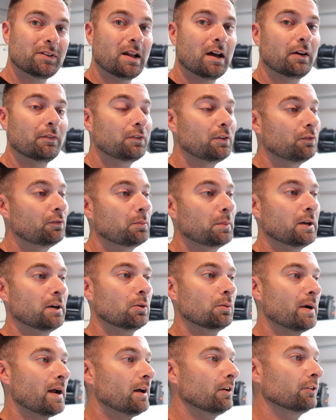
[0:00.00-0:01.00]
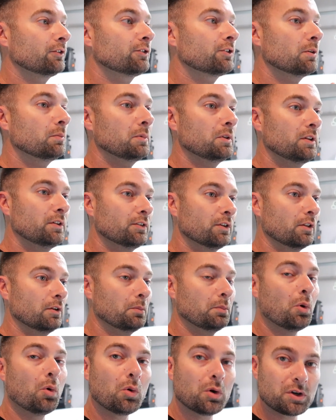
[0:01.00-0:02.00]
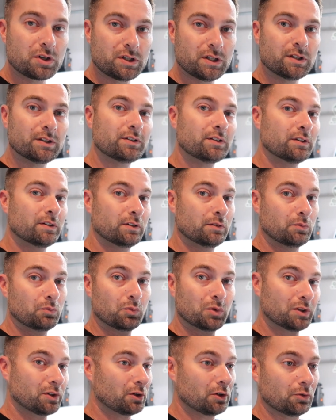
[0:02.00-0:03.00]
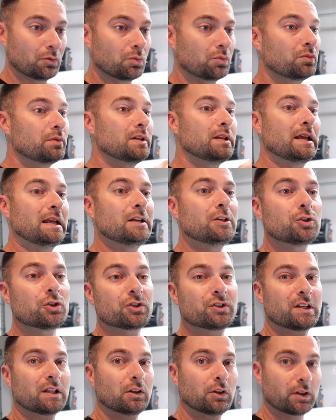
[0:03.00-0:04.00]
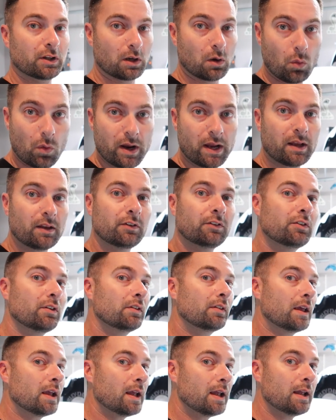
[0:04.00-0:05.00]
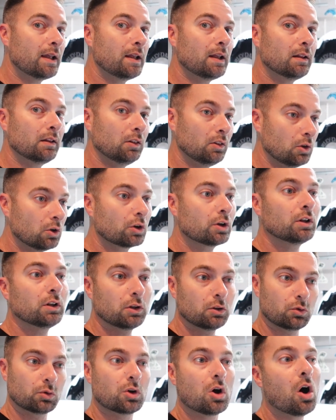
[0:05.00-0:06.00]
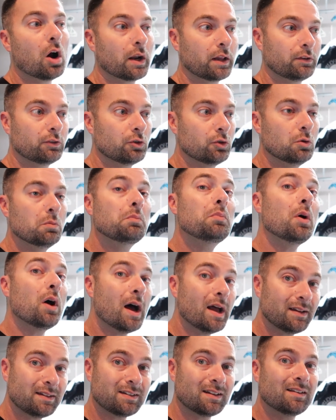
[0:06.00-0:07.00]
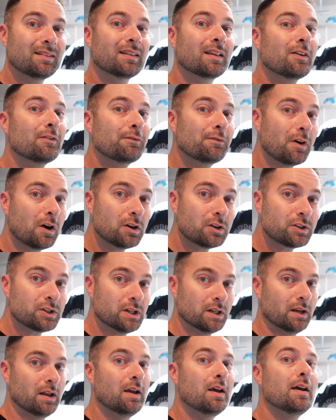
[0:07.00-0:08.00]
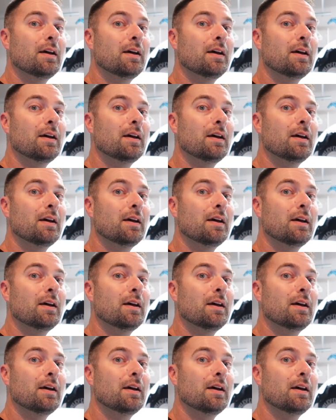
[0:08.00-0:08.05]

Now, if you've been around some of these other Porsches and with their interesting looking wings, they look a little gaudy too, but they function.